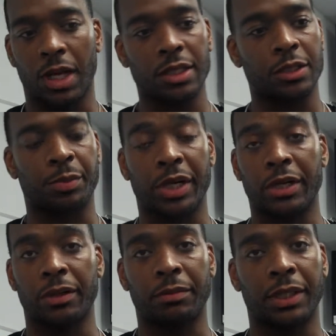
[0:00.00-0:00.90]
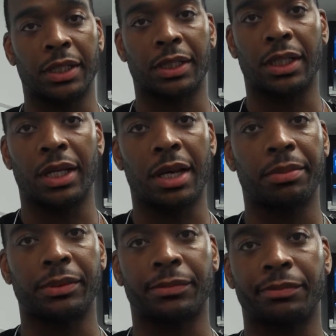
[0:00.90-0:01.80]
I just pray on it, man, and let it
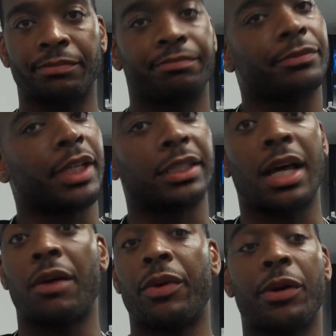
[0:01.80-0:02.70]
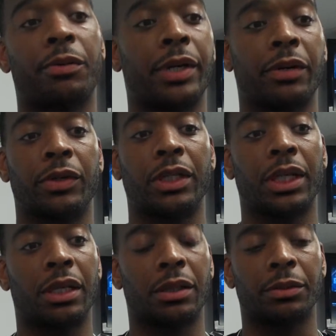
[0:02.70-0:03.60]
happen. That's how I roll, man, really.
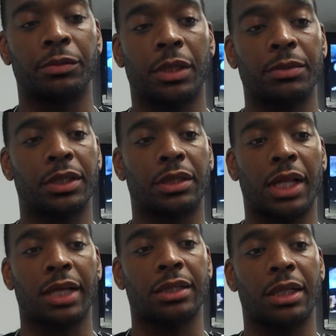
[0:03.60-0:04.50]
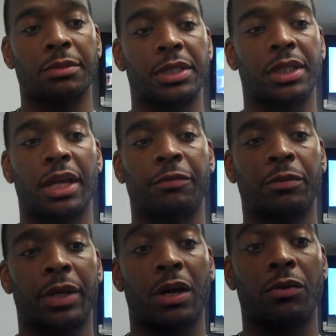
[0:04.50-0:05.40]
I'm just, like I said, I'm just thankful,
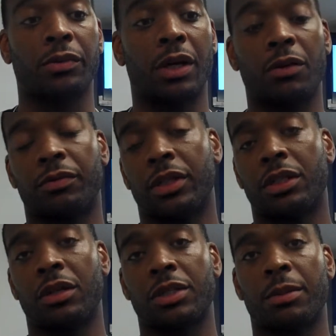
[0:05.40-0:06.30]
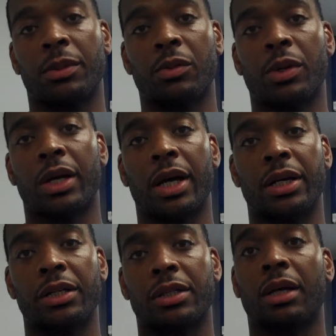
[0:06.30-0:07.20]
man. Hopefully, you know, something to work out
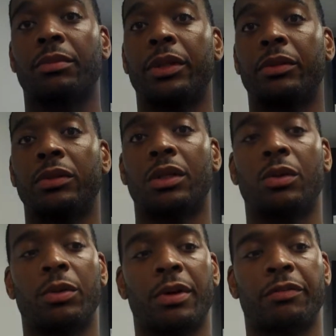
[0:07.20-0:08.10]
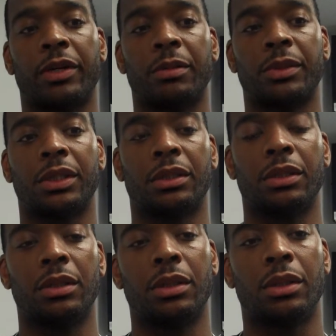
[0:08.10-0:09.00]
here so I can be, you know, with my family
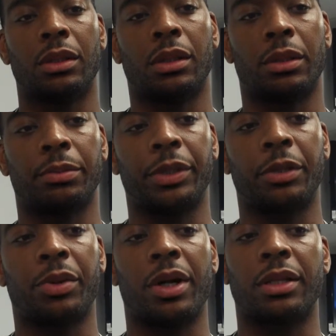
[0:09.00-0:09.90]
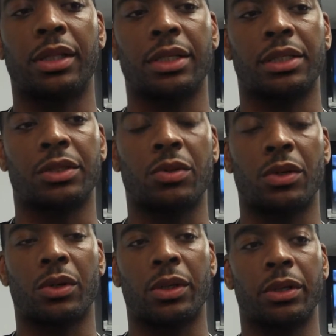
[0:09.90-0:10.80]
and be a part of things that's
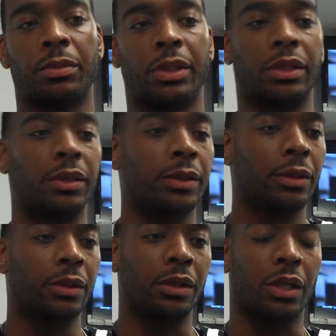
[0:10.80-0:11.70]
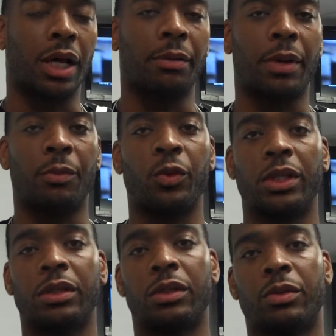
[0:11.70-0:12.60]
going on here. But, you know, I'm
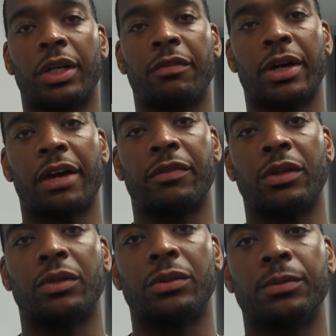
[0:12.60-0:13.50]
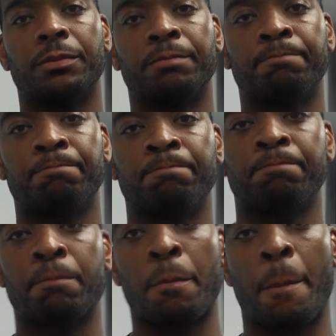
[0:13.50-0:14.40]
willing to do whatever I have
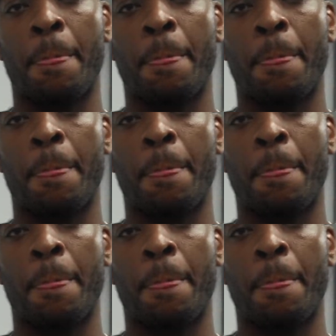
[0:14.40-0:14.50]
to do.